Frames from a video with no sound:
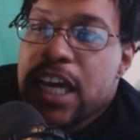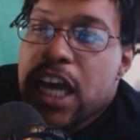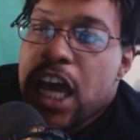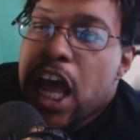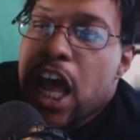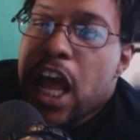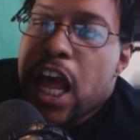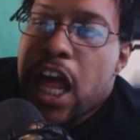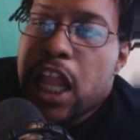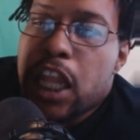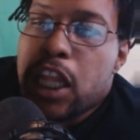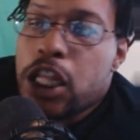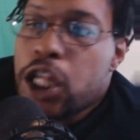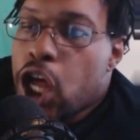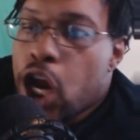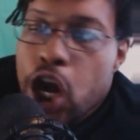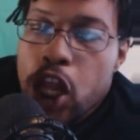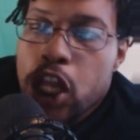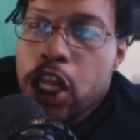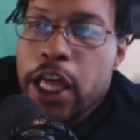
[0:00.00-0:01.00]

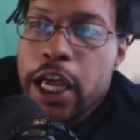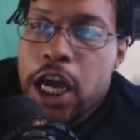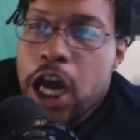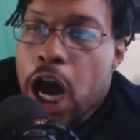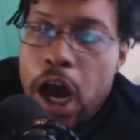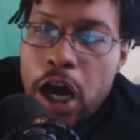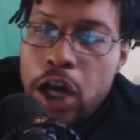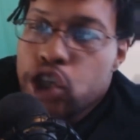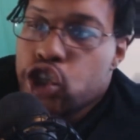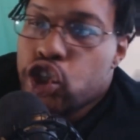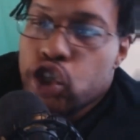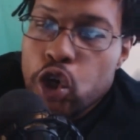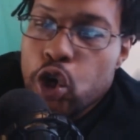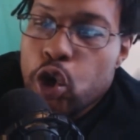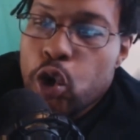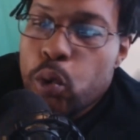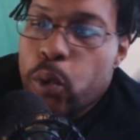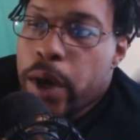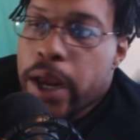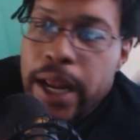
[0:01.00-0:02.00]
Nigga literally
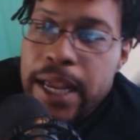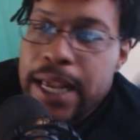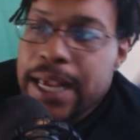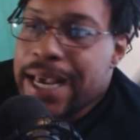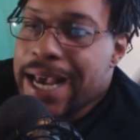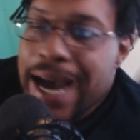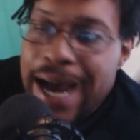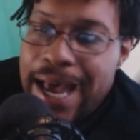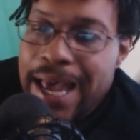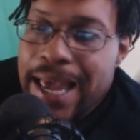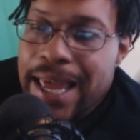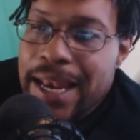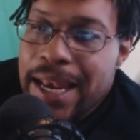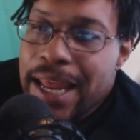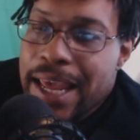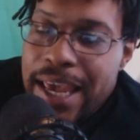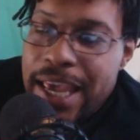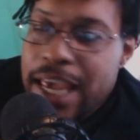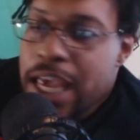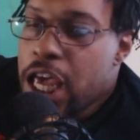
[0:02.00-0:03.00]
caught you with a
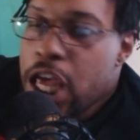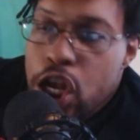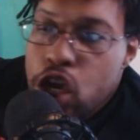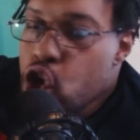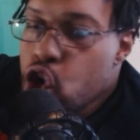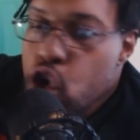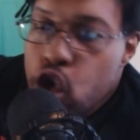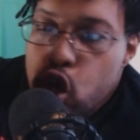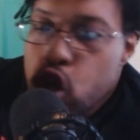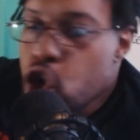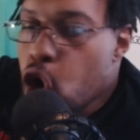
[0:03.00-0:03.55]
gun